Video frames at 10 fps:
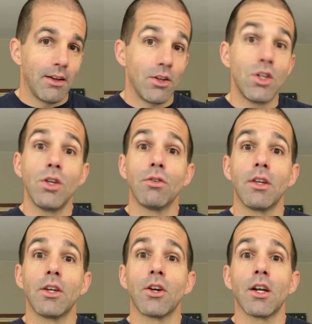do you
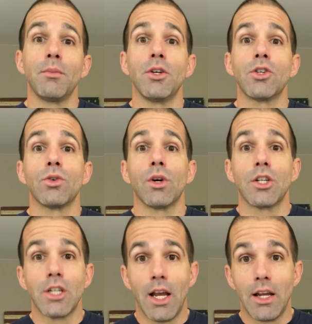think you're going to be
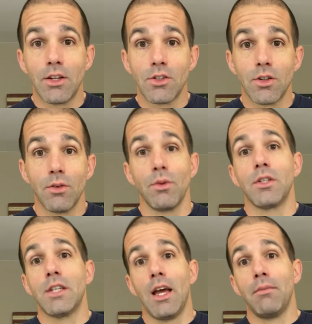shortchanged with
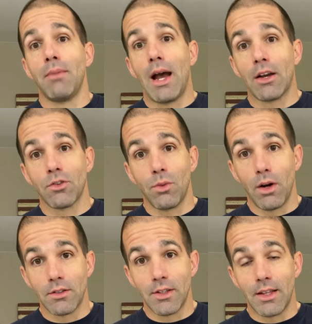10 back
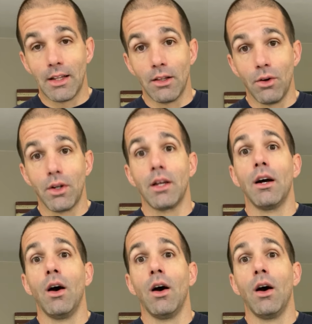squats at that loading,